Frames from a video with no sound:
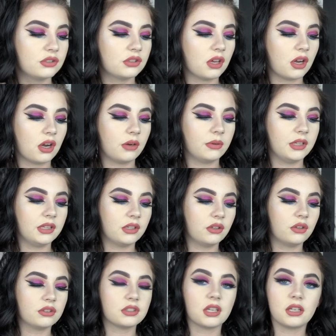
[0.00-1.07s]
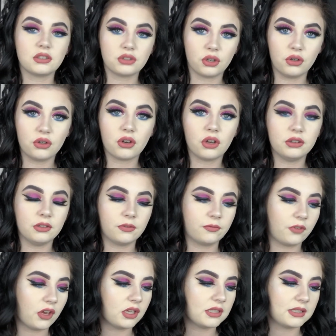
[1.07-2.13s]
So in the notes that I took on the
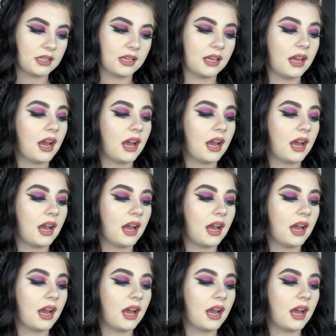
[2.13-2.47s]
first day,